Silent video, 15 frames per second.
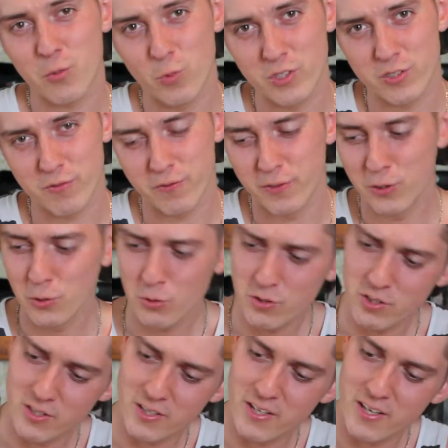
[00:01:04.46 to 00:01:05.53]
was
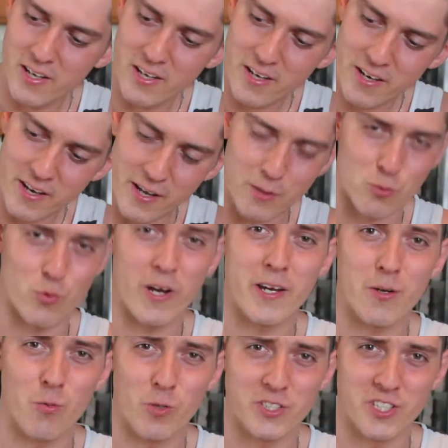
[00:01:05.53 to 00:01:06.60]
food and
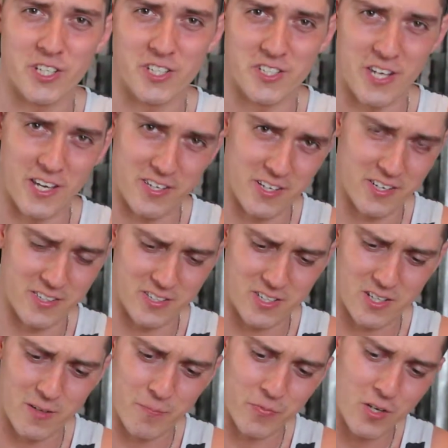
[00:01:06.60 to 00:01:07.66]
right was a dead end.
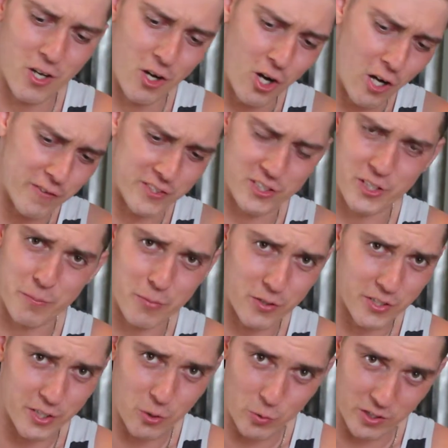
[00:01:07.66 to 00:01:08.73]
Obviously,
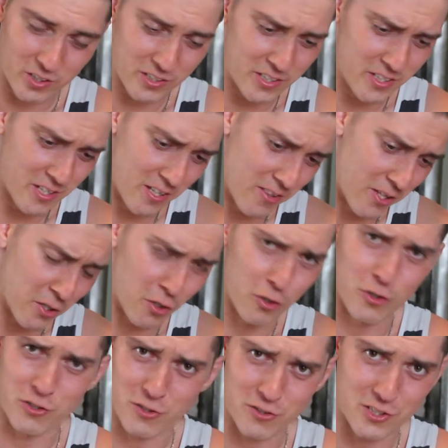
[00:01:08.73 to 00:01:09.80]
pretty quickly, they
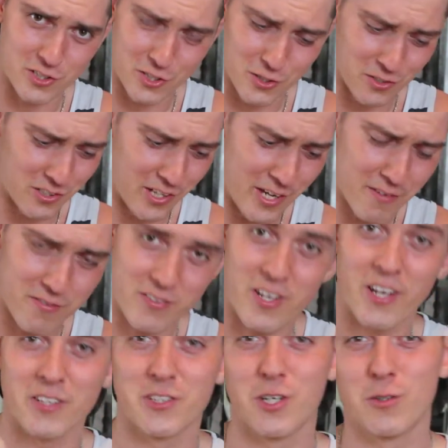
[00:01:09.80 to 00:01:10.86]
all learned to turn left
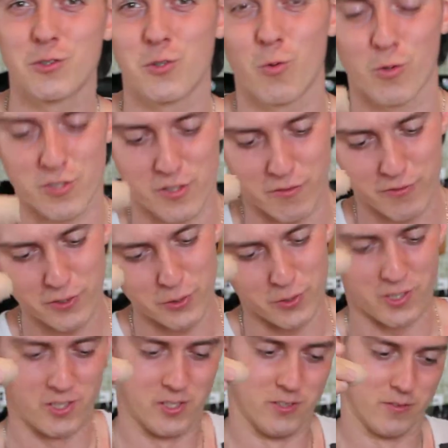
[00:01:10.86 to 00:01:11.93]
and go towards the
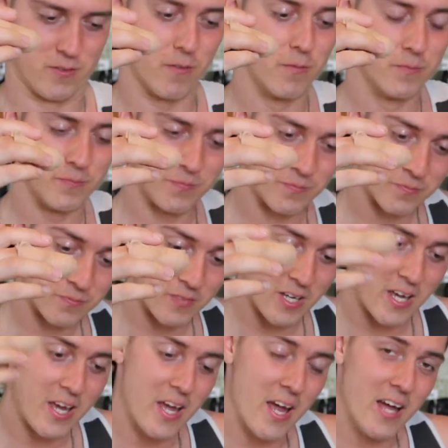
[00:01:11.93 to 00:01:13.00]
food.
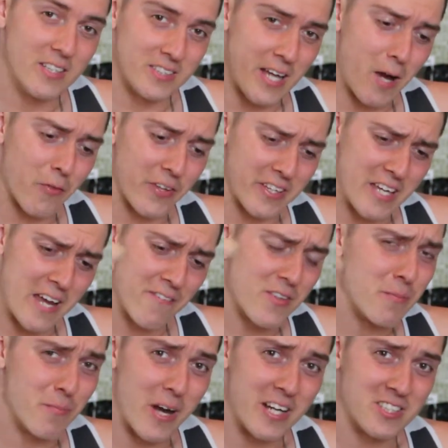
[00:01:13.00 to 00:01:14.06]
Now, they gave
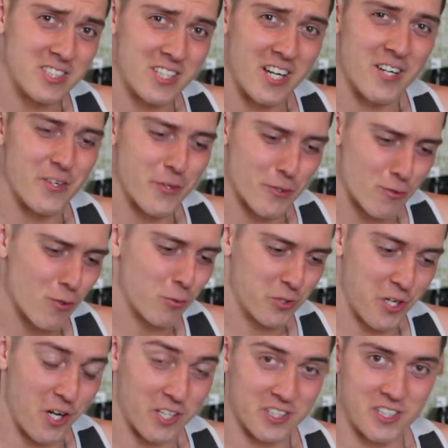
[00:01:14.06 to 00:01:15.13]
the mice a
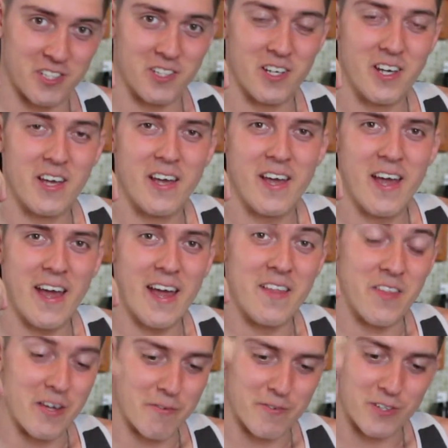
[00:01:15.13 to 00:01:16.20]
neurotoxin
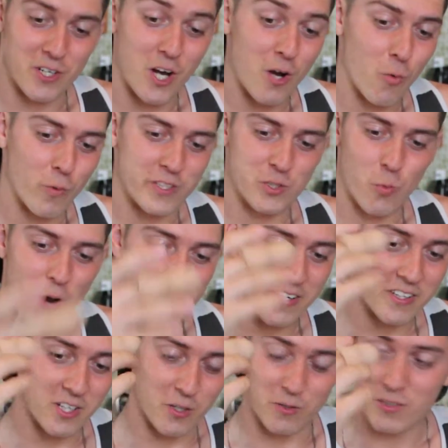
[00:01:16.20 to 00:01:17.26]
and they forgot which way to
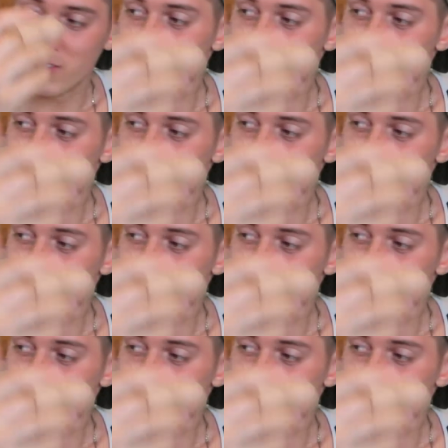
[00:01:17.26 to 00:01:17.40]
go.